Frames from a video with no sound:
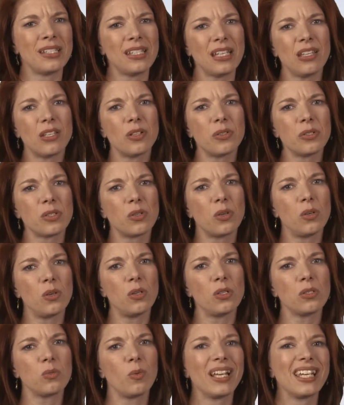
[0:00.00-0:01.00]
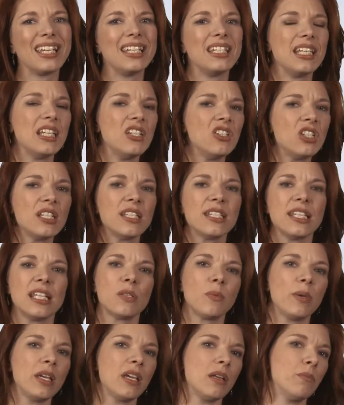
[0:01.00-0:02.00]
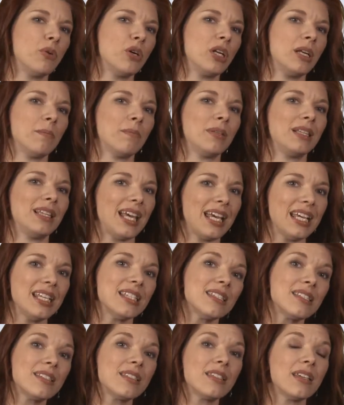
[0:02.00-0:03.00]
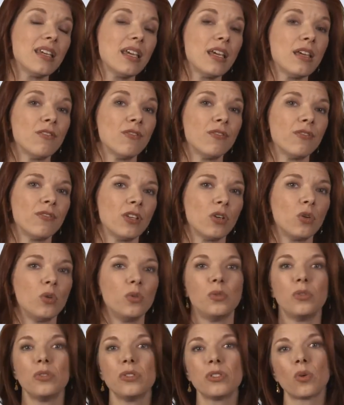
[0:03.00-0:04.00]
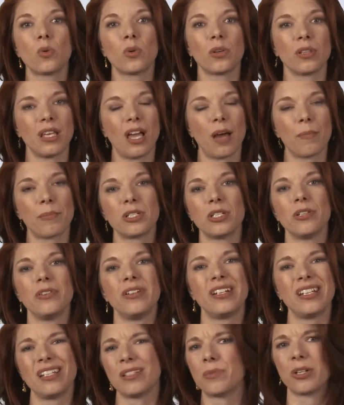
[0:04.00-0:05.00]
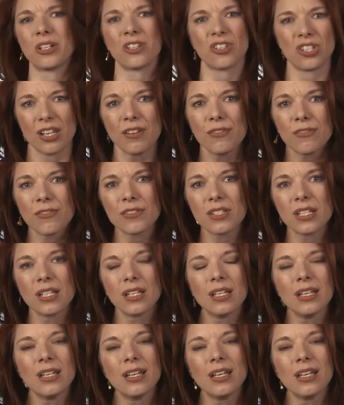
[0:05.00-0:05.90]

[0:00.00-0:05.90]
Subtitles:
see those goals, what contingencies we can put in place if the goals or the opportunities were to shift,